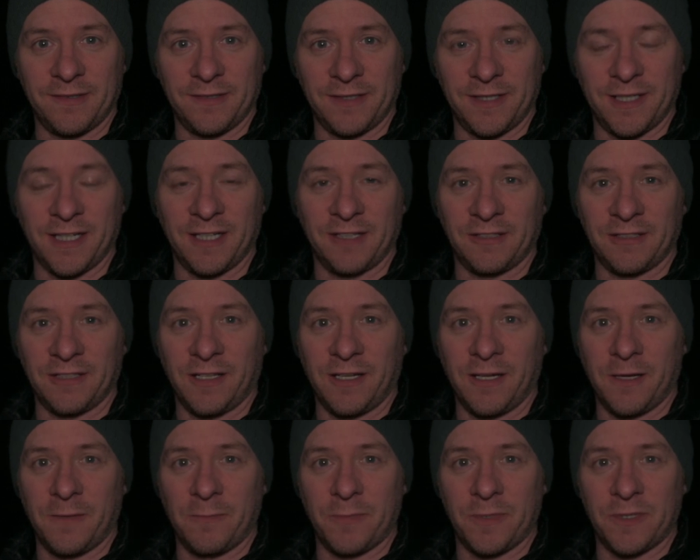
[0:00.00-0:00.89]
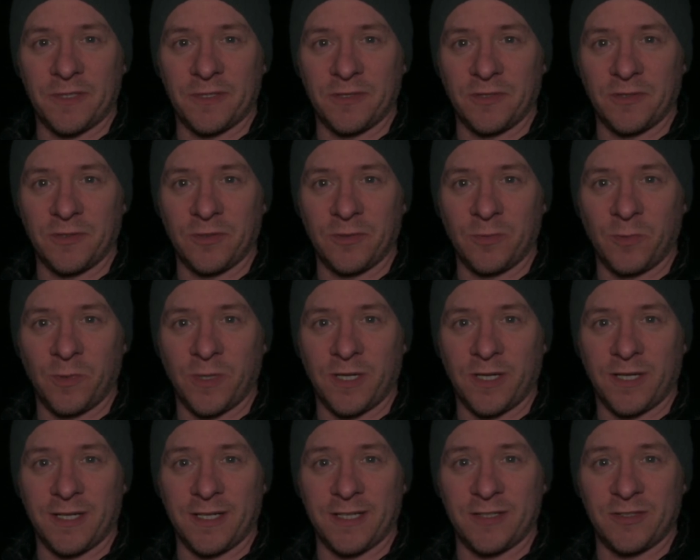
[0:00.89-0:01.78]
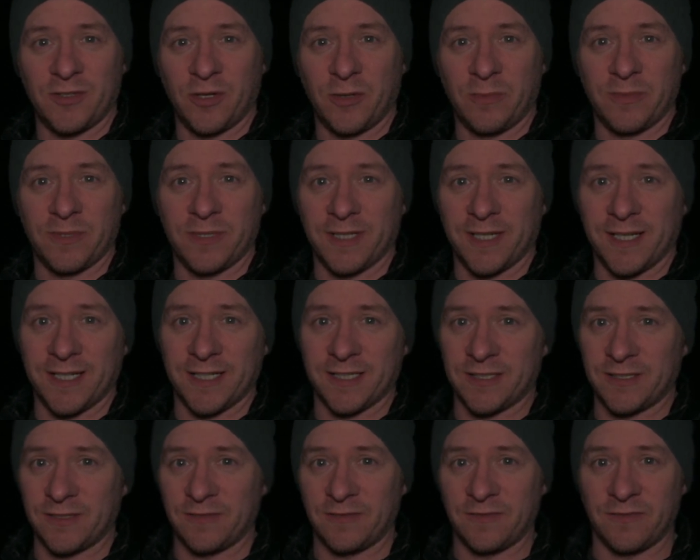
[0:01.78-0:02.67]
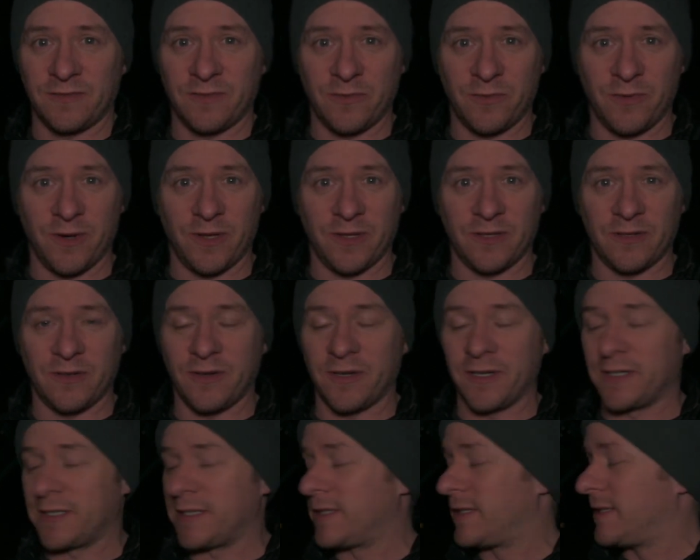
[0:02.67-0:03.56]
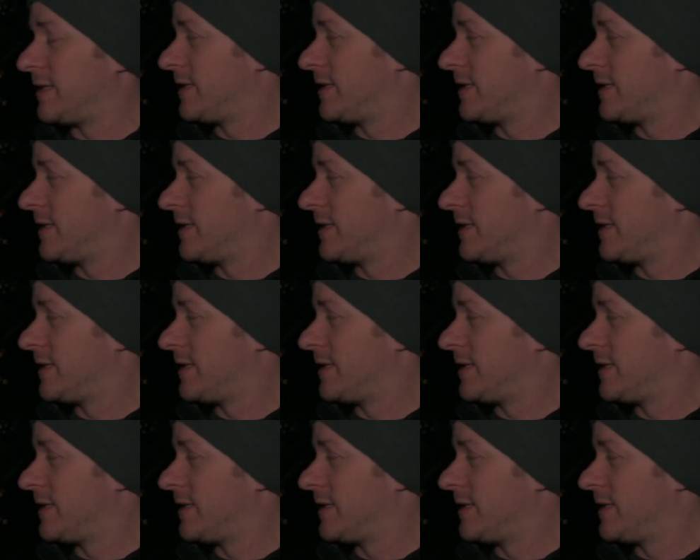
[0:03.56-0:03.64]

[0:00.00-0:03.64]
and connected it up, so uh, let's hope it lasts throughout the night.